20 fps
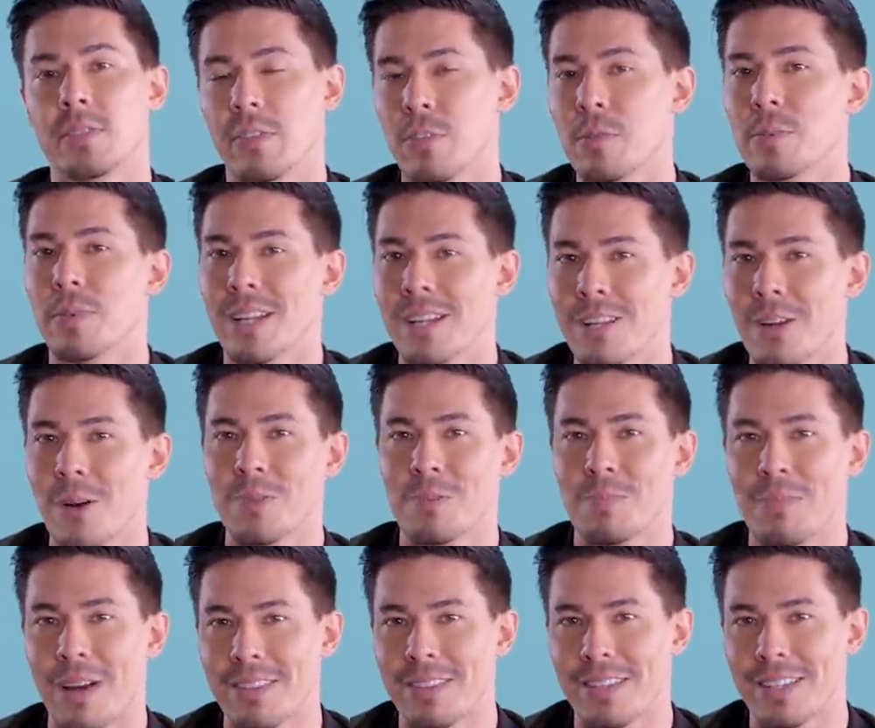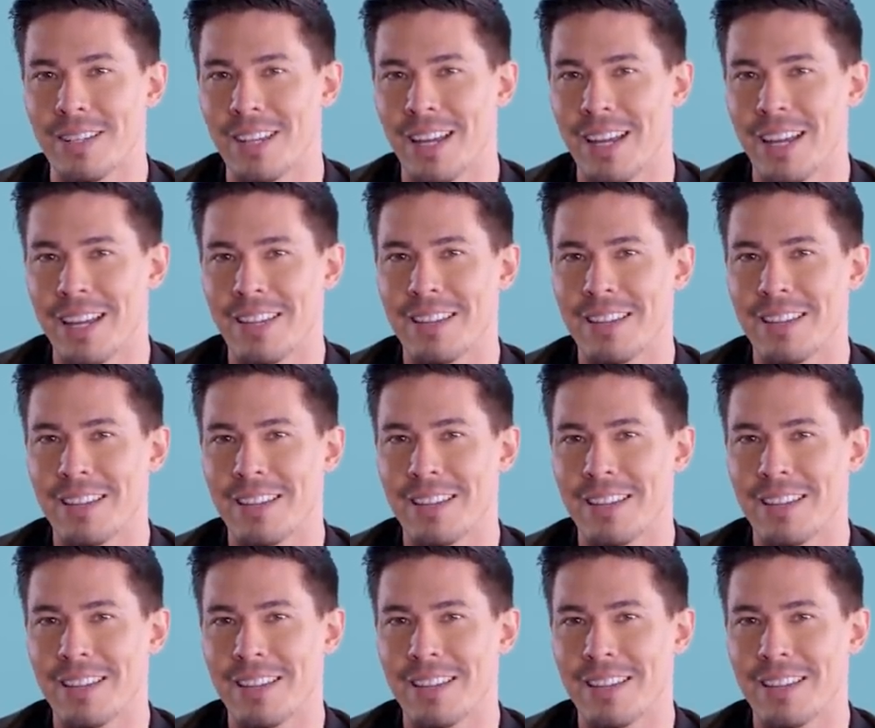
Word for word: So everybody knows about the